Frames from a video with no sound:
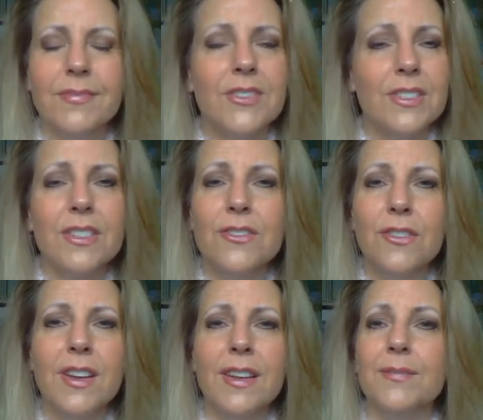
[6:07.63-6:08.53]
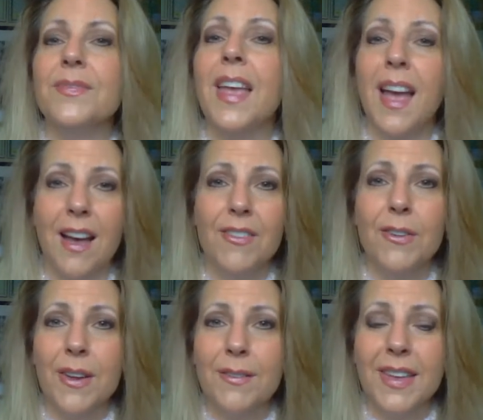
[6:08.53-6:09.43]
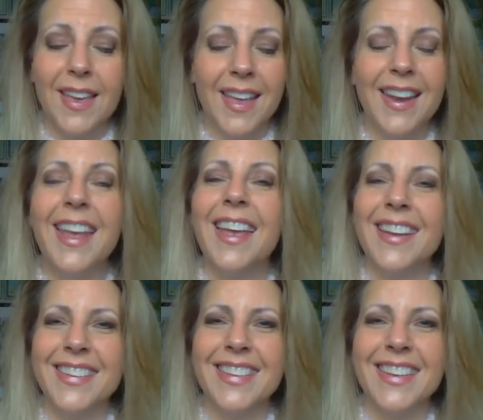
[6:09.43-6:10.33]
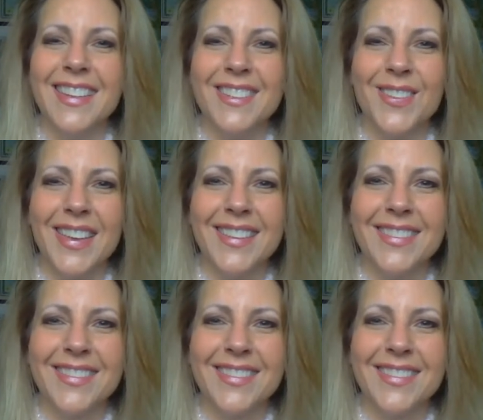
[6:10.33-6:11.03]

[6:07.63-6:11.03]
Just enjoy it. Have a great weekend, and I'll see you next week.